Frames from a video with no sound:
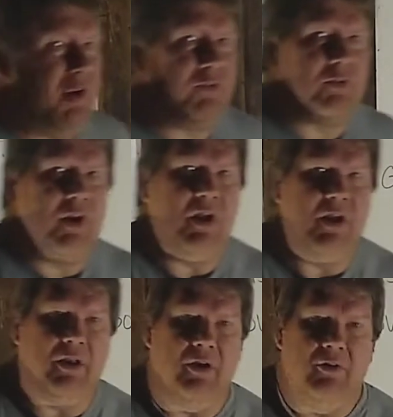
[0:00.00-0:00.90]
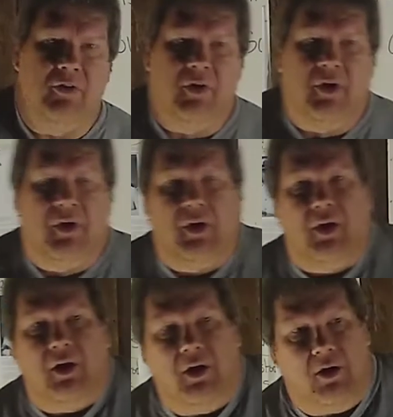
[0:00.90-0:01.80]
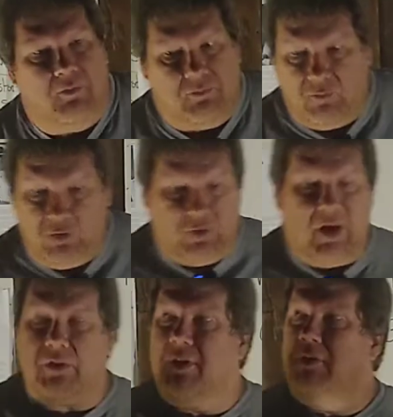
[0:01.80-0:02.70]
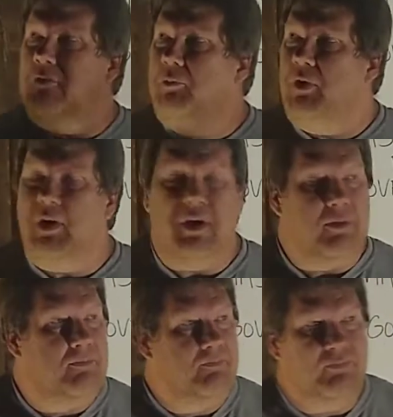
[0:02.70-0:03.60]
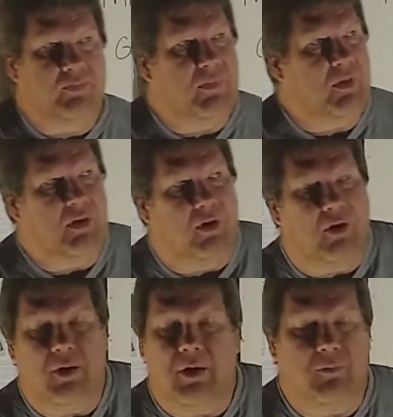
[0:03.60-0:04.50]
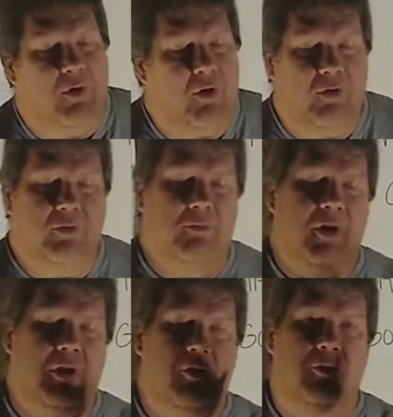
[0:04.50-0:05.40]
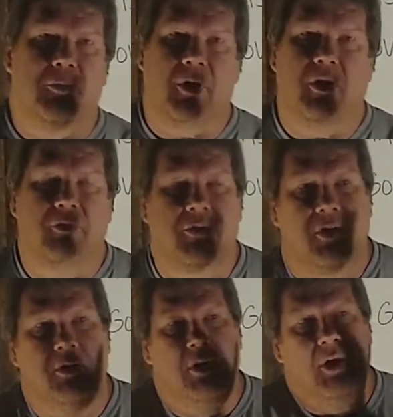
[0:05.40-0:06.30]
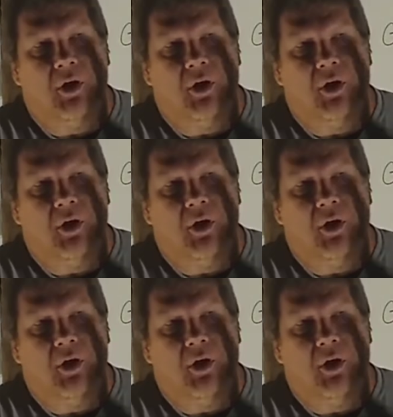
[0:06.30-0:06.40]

Mastriano, which I think would be, you know, I'm holding my hope out that